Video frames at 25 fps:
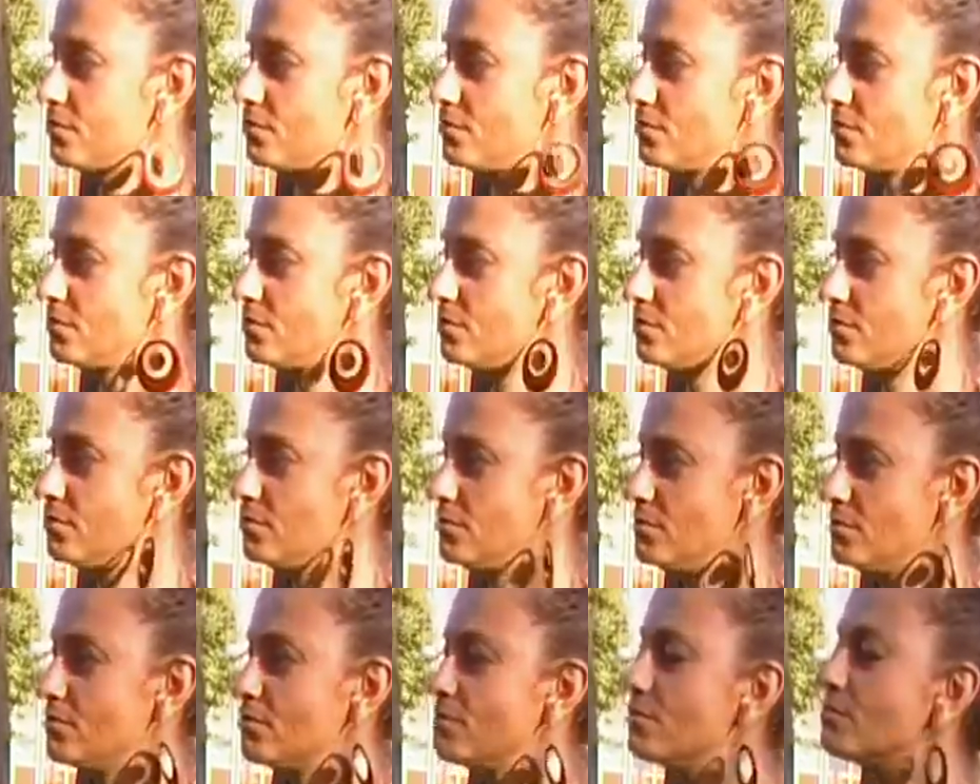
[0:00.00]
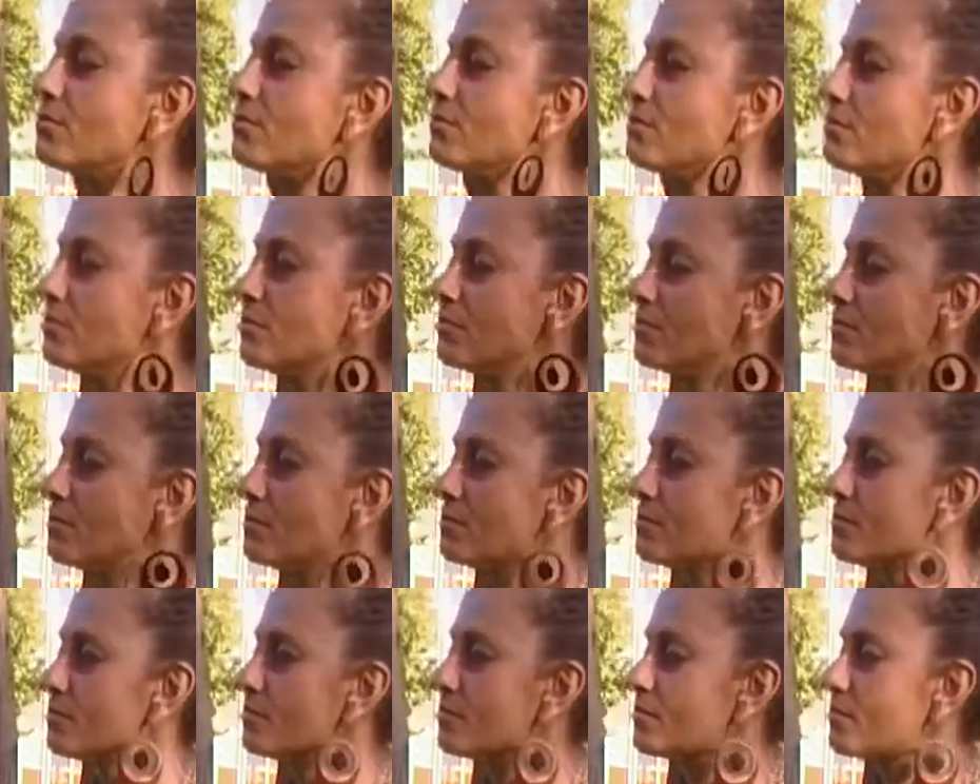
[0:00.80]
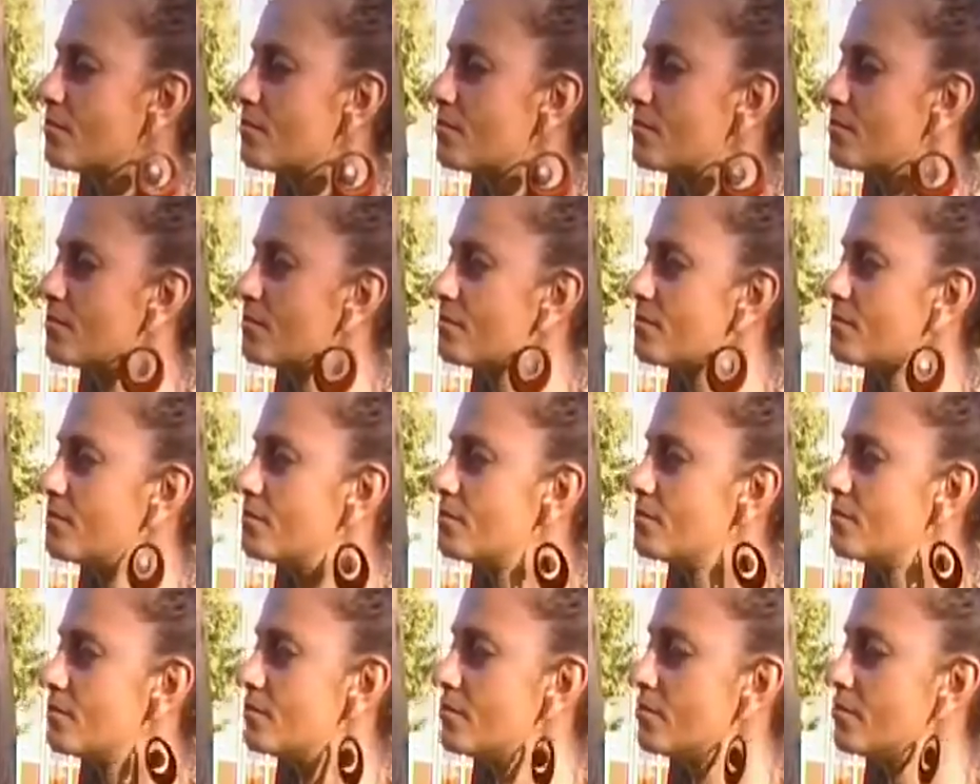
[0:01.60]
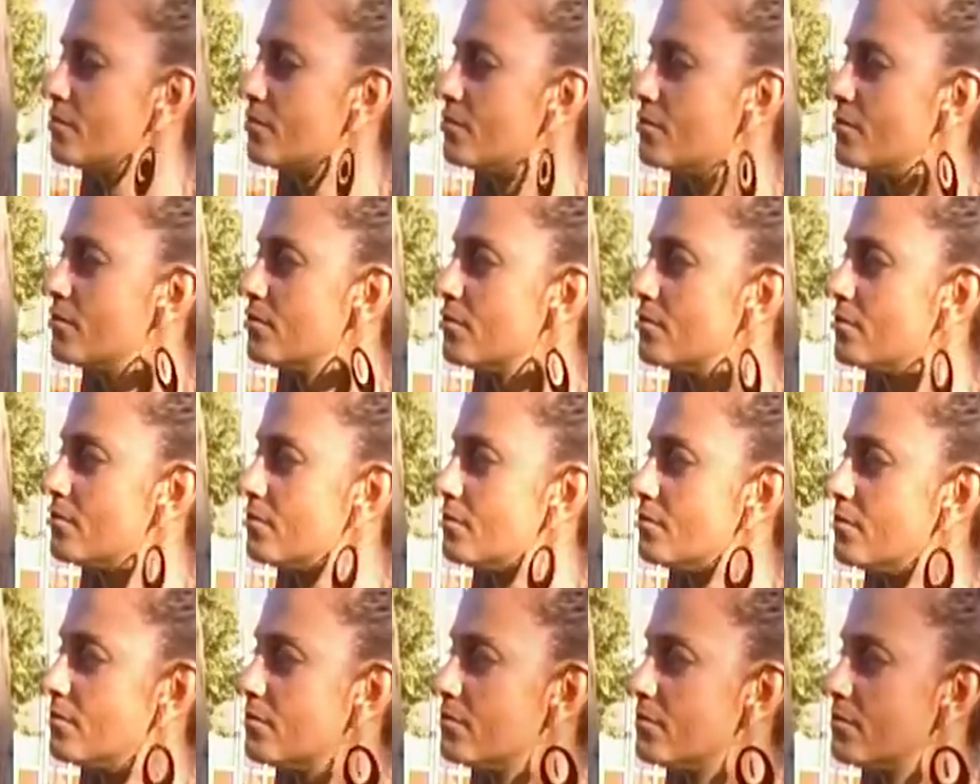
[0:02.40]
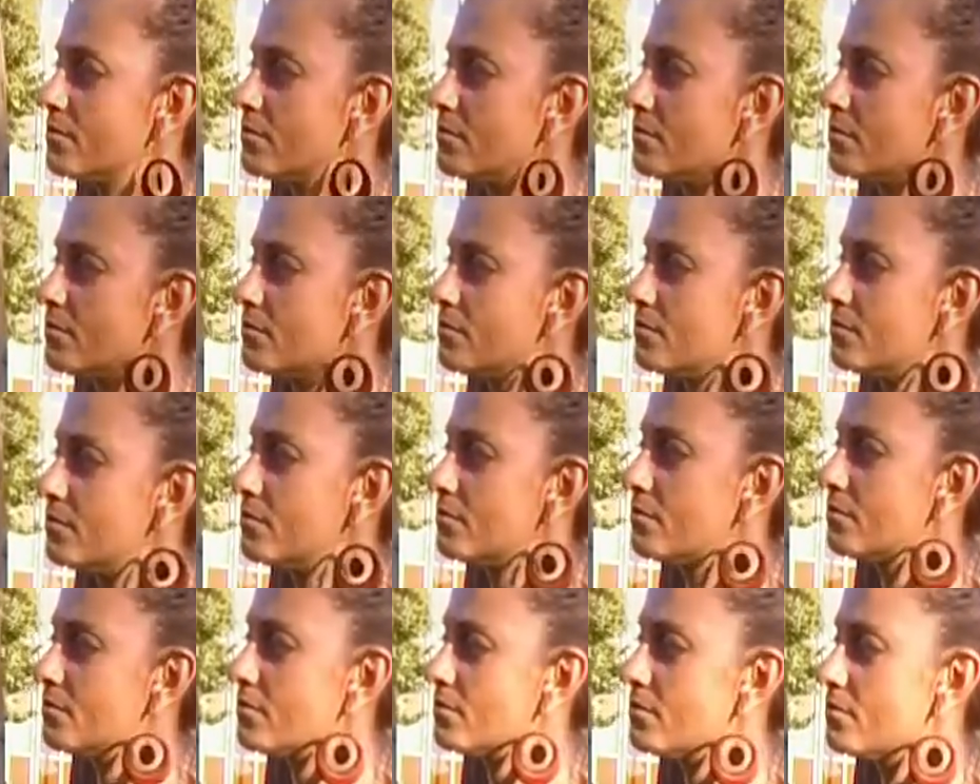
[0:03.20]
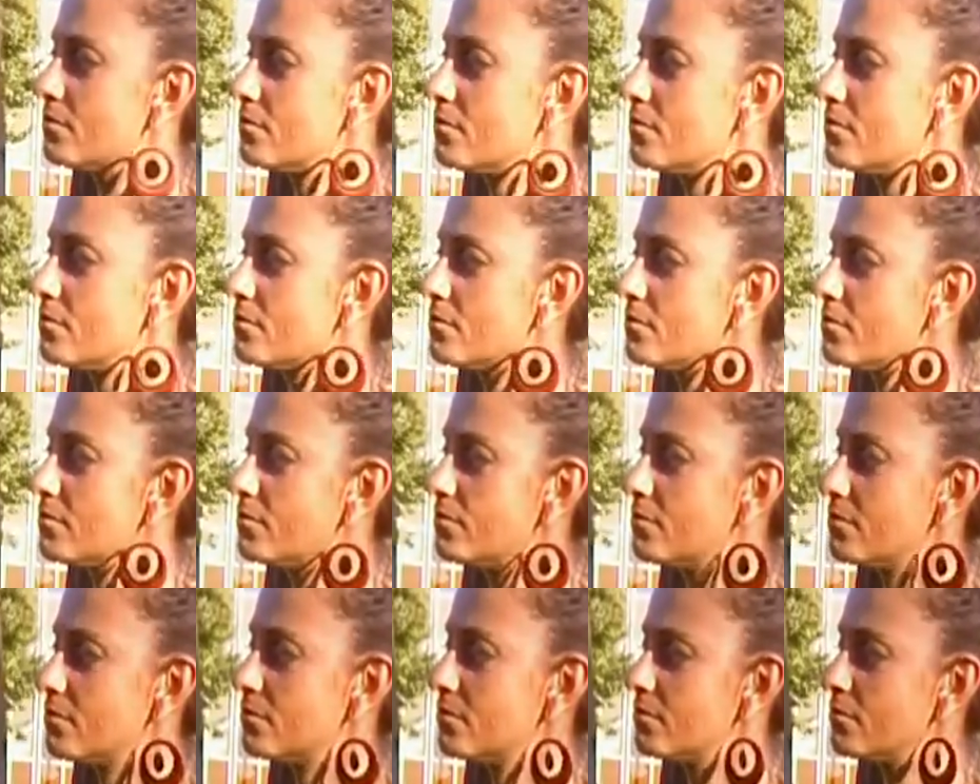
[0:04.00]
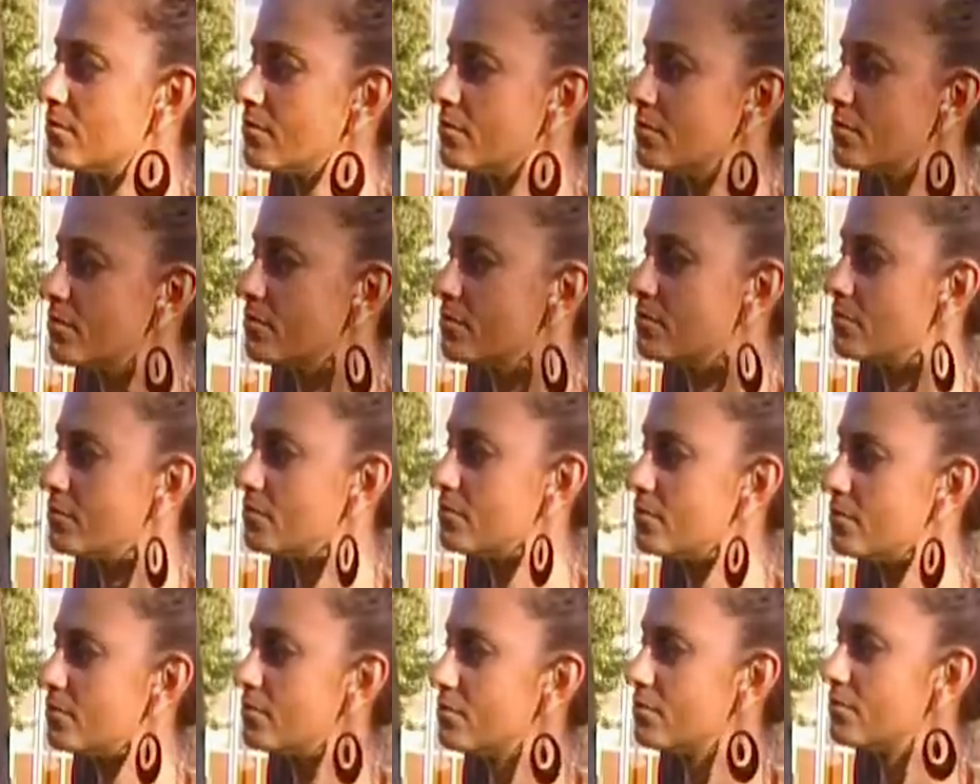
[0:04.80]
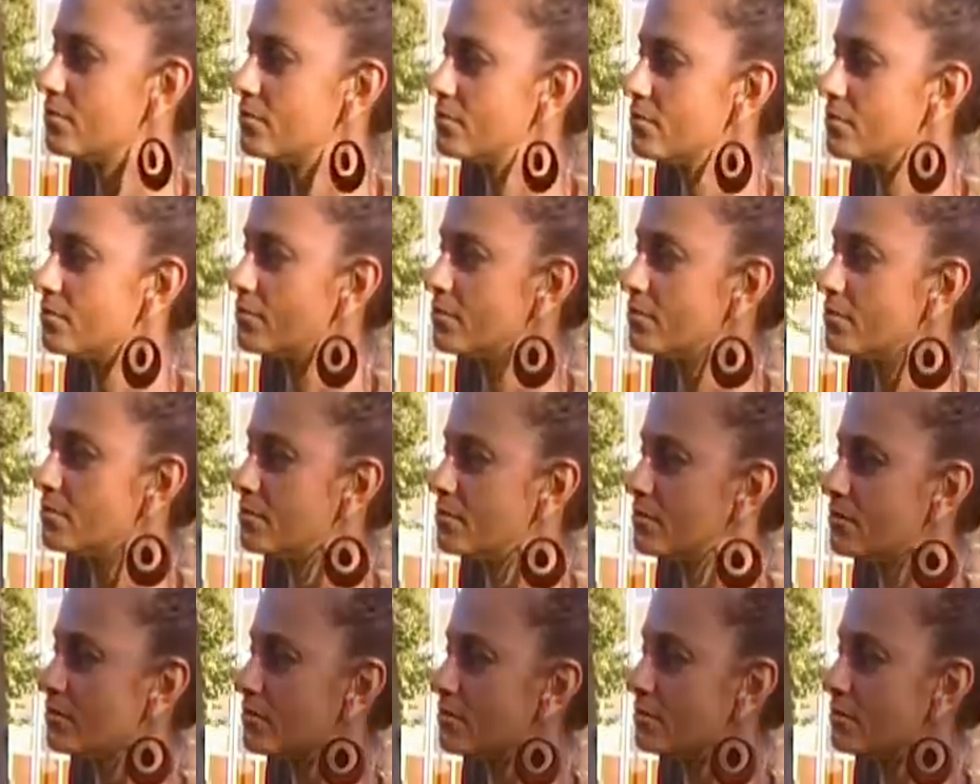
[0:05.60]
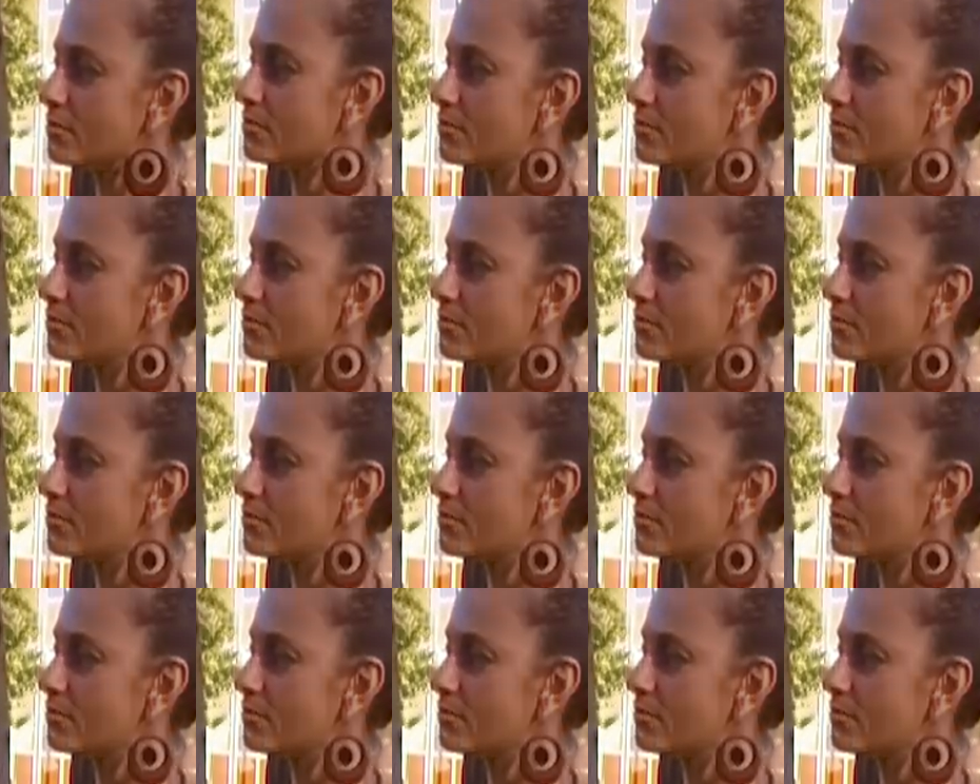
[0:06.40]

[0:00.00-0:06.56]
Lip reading: (not speaking)